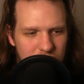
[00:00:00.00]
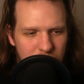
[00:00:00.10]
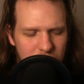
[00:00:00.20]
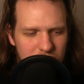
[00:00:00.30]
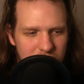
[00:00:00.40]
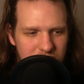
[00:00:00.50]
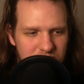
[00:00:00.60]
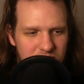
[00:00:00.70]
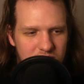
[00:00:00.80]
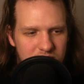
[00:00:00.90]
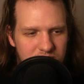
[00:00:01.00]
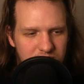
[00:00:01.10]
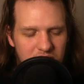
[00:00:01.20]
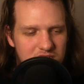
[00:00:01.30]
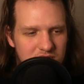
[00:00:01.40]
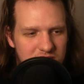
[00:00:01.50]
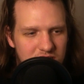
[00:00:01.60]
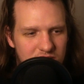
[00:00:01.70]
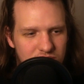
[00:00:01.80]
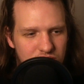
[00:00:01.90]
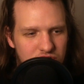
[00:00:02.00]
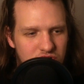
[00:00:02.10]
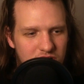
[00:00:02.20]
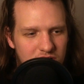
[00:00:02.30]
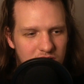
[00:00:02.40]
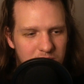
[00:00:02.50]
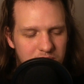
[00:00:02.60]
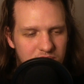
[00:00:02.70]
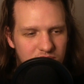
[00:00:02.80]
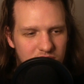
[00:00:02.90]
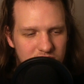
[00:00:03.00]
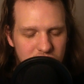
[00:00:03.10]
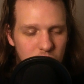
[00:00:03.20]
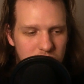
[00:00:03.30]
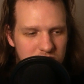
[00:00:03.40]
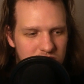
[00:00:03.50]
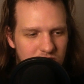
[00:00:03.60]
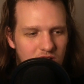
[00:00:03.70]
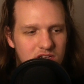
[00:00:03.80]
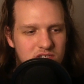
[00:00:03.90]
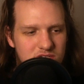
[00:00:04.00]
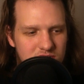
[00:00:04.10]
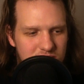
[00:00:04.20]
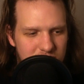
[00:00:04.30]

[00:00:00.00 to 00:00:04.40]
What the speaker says: He really basically tells you straight up if someone's sauced